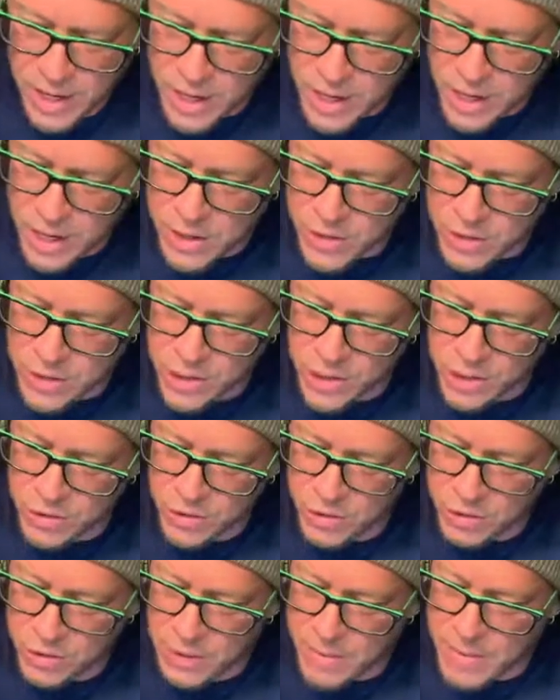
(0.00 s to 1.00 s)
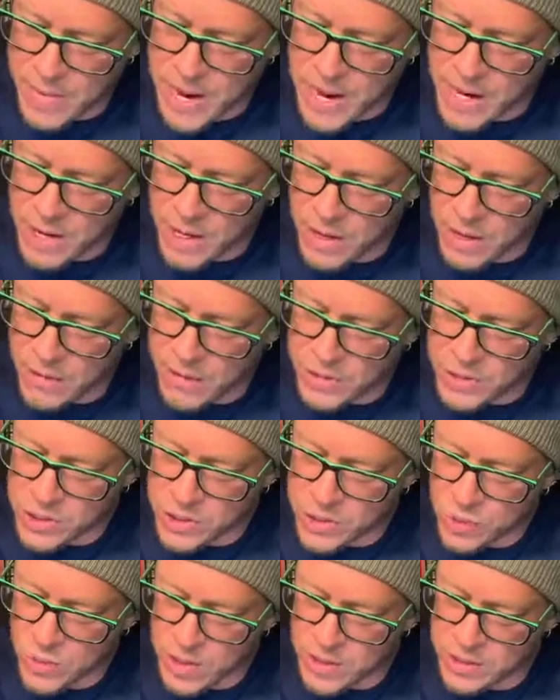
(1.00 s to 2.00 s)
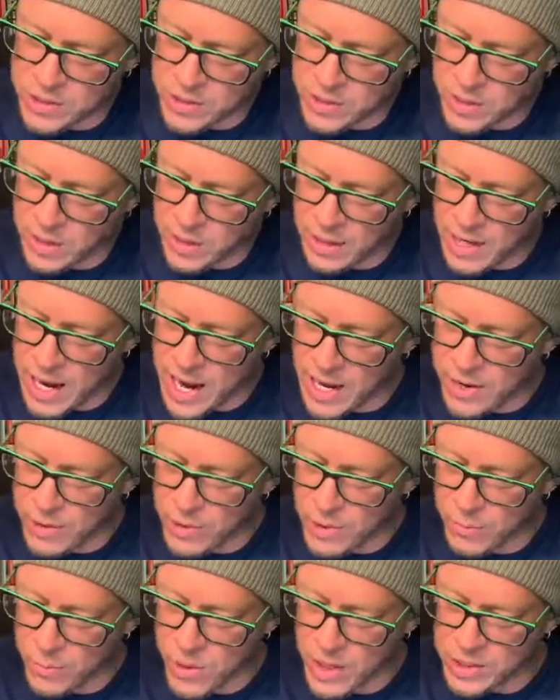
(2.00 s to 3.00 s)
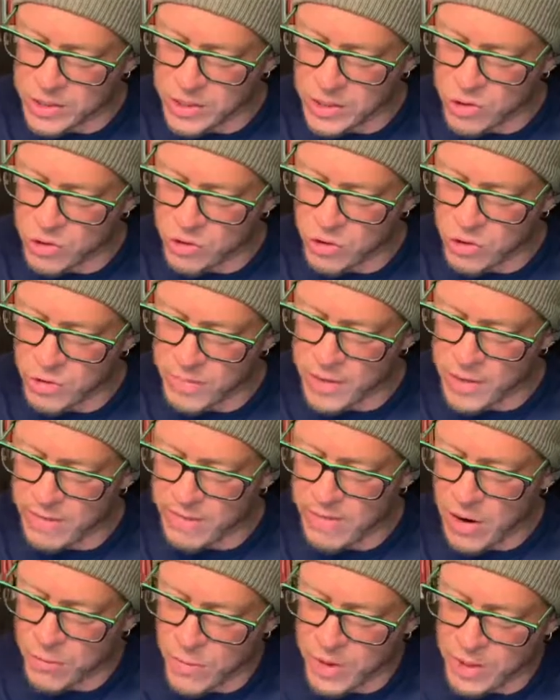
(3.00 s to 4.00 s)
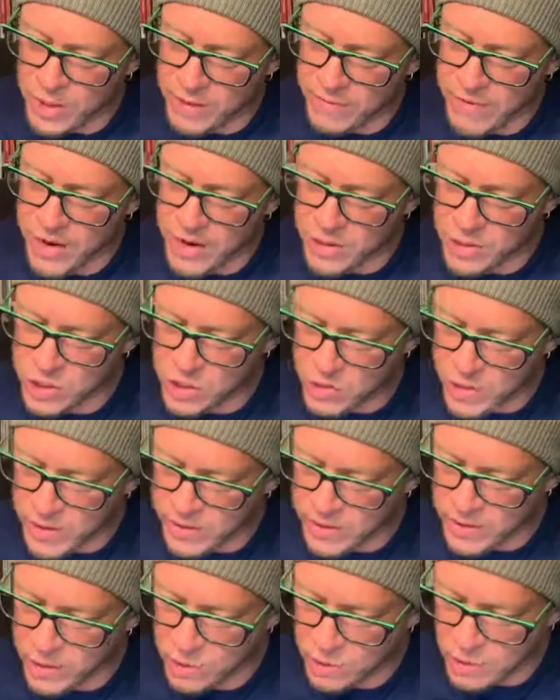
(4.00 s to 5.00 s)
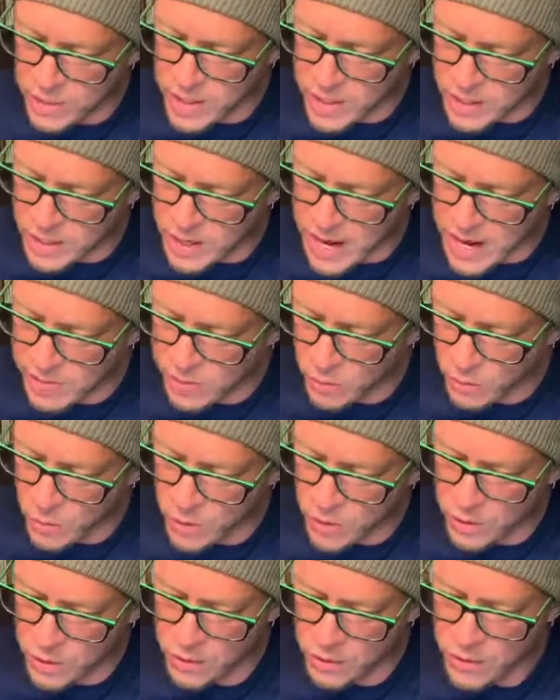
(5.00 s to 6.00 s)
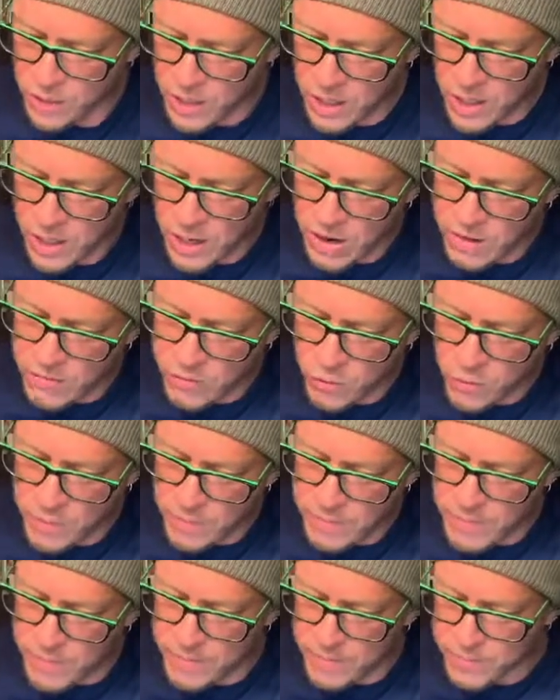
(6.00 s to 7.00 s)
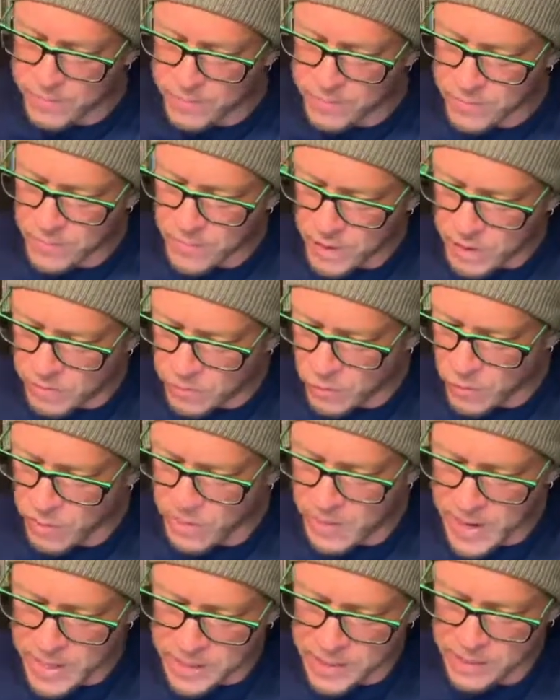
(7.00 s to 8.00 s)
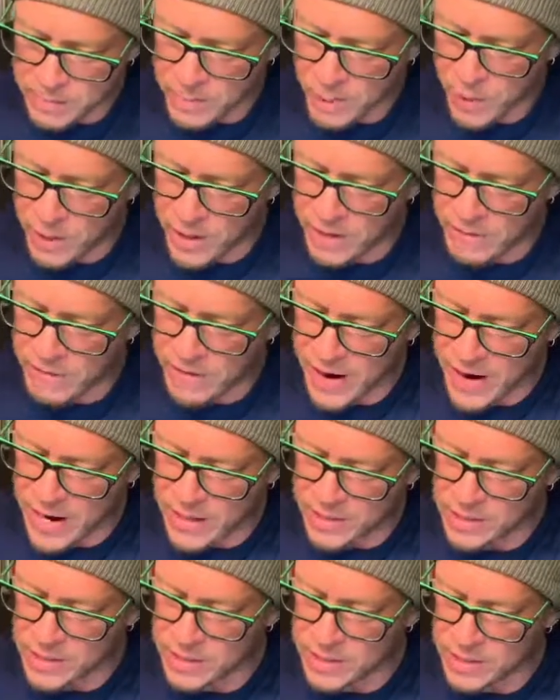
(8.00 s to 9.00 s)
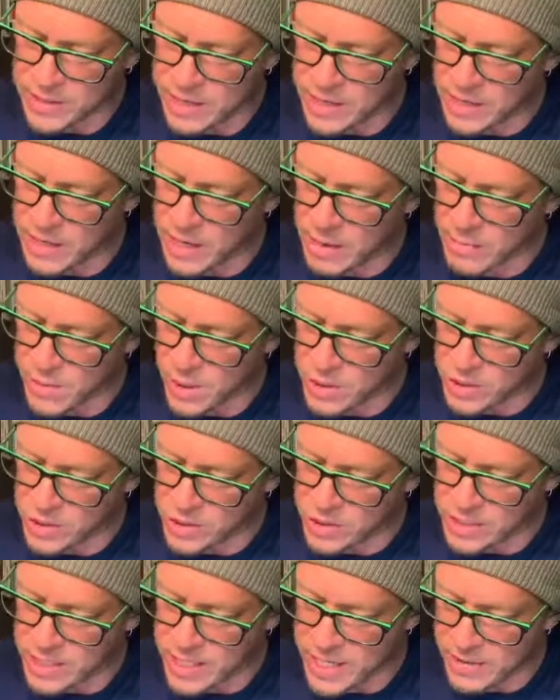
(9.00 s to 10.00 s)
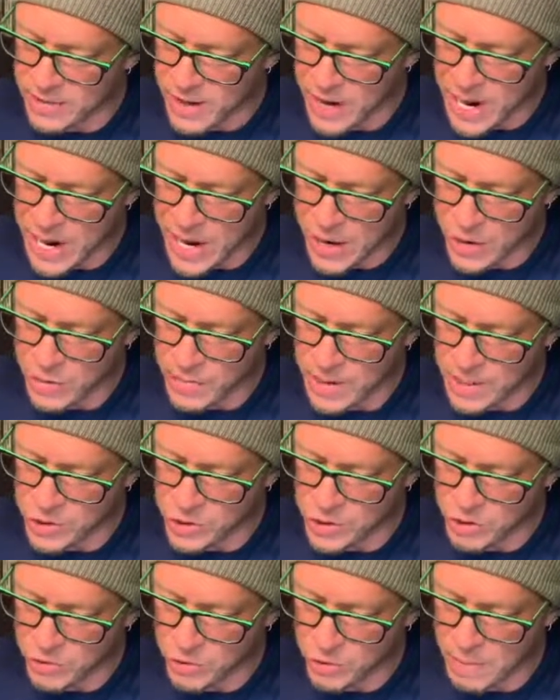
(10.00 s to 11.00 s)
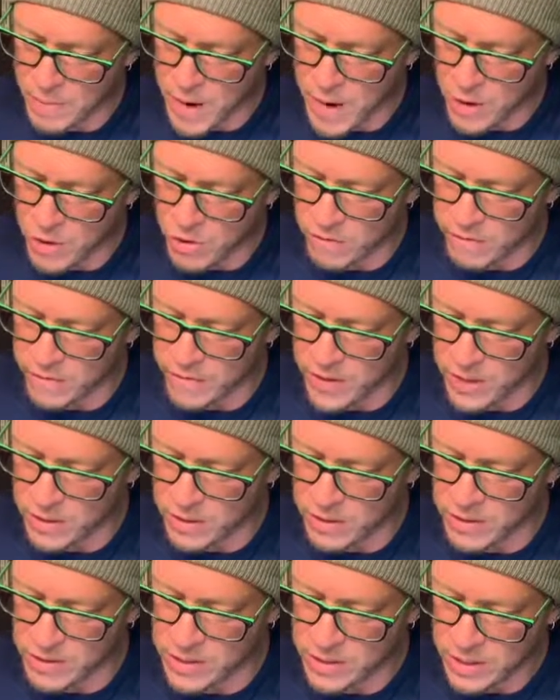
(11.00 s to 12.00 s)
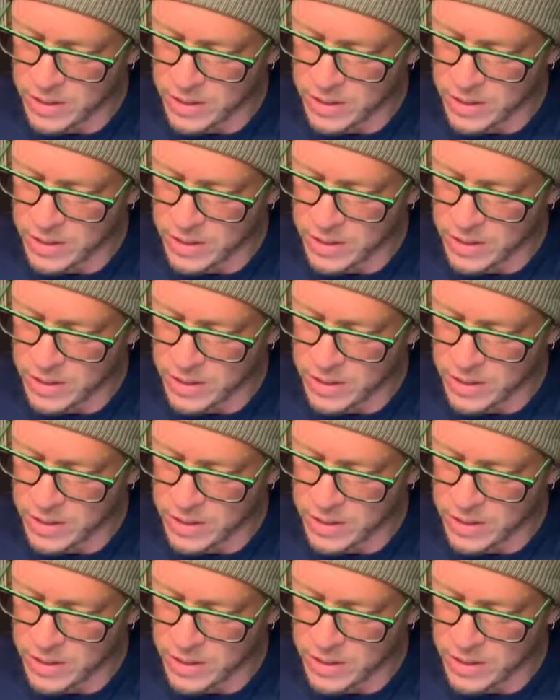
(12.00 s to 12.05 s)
under General LeMay and others, as well as the decline under President Truman of our relative air strength in Korea and the world. For amazing pertinent facts, see Emergency in the Air by General Bonner Fellers.